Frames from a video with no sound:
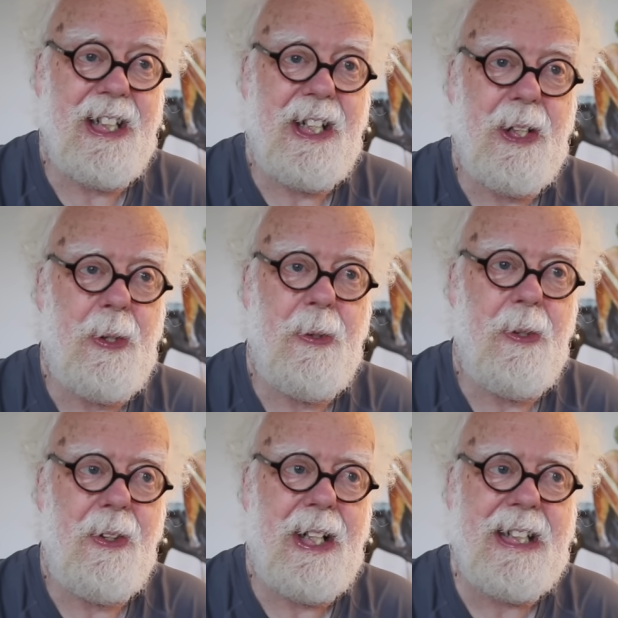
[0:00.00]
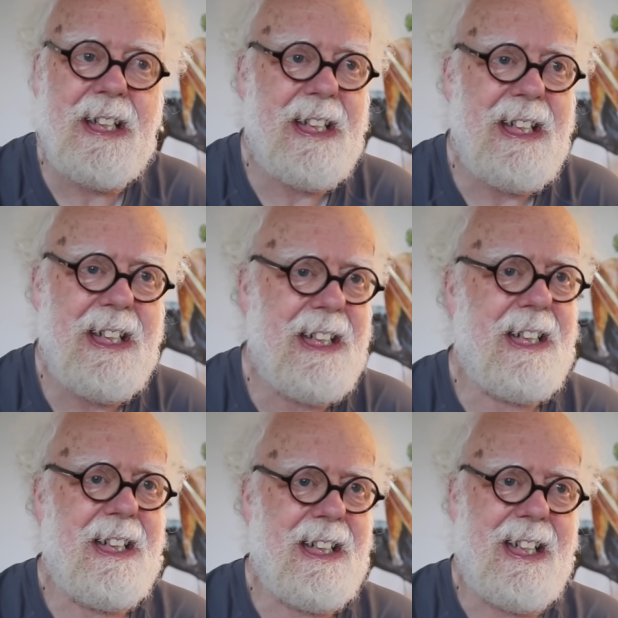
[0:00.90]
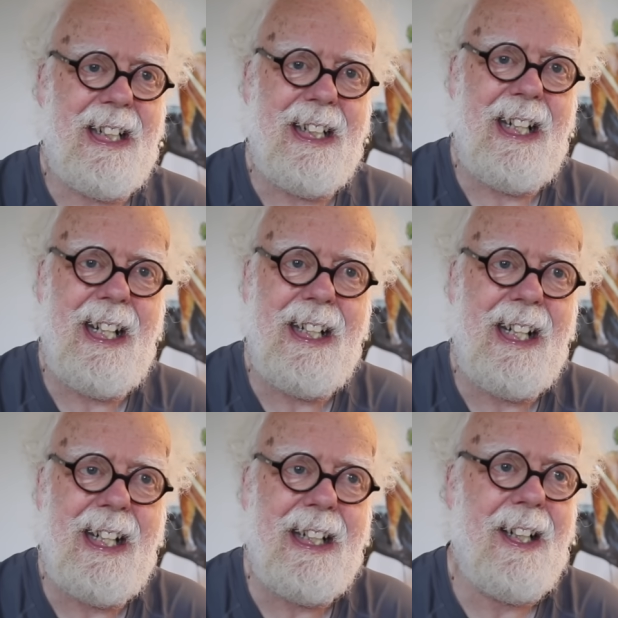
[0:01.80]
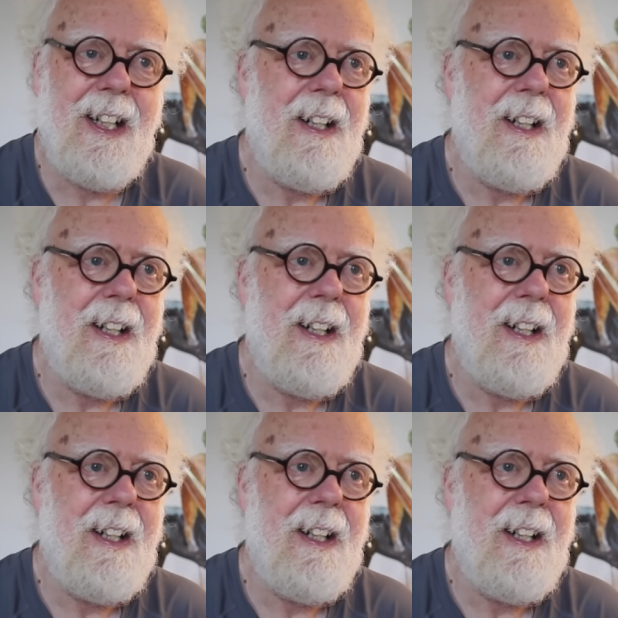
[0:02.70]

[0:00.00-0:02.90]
They don't exist, say, in a